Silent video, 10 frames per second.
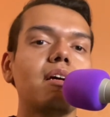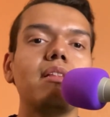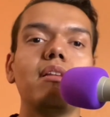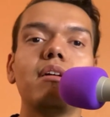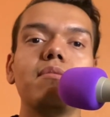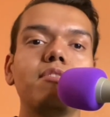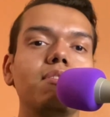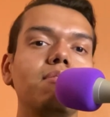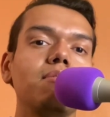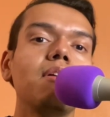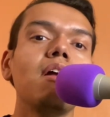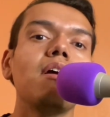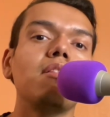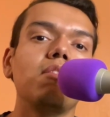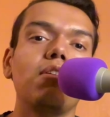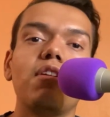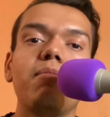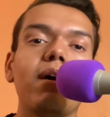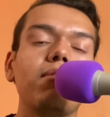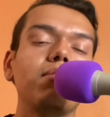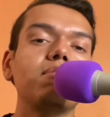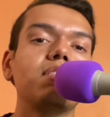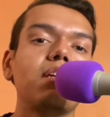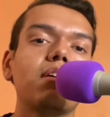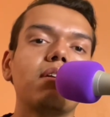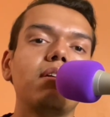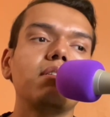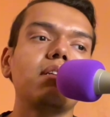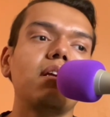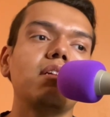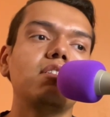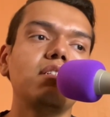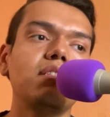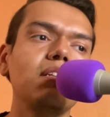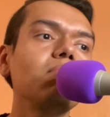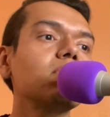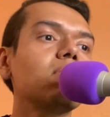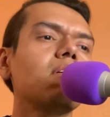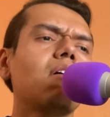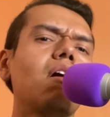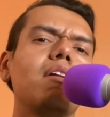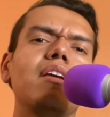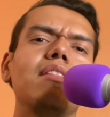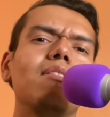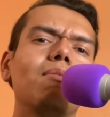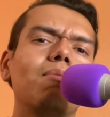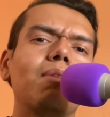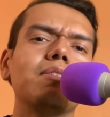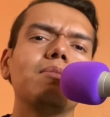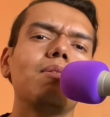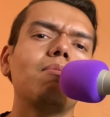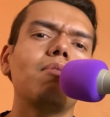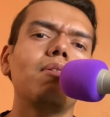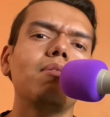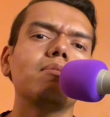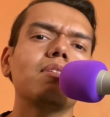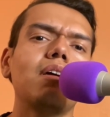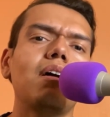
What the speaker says: I'd love to learn about new singers and just see what's going on in the rest of the world